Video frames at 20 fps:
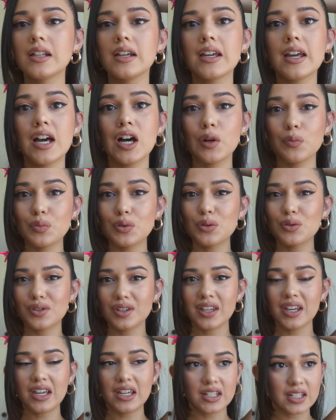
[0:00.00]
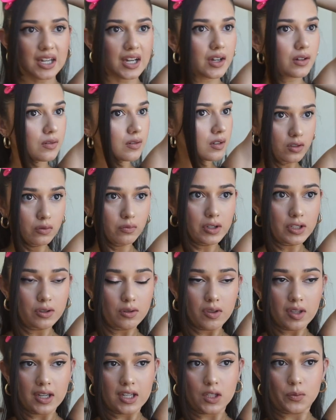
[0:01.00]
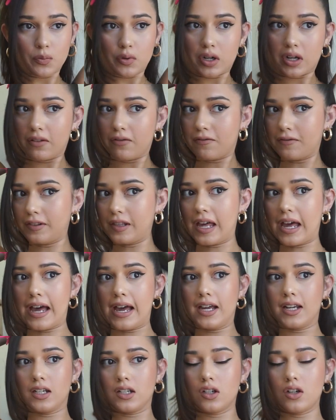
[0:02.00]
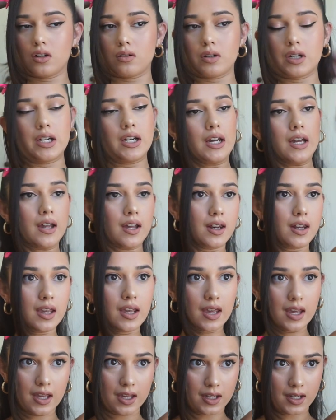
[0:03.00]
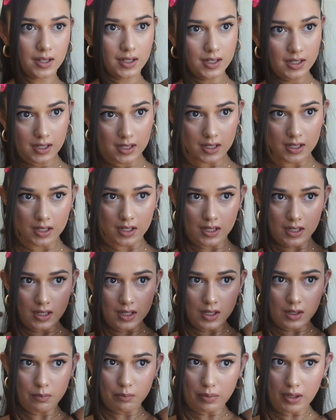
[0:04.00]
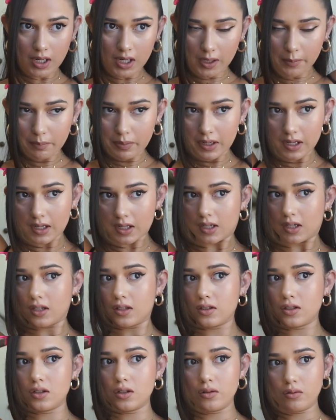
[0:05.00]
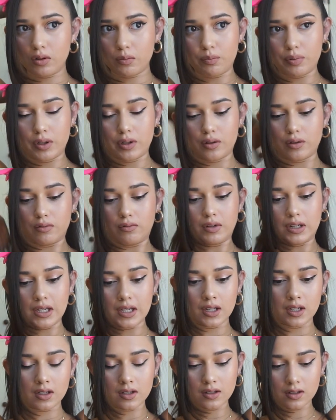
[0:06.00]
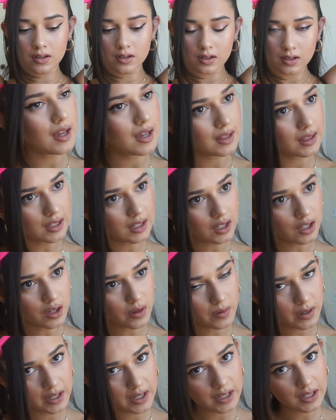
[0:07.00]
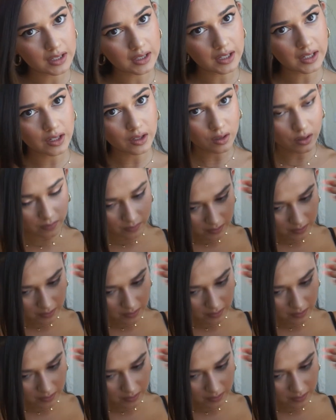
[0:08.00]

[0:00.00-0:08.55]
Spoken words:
like help you slick it down. So once you think it's pretty flat, go ahead and pop it into a pony, and then go ahead and let go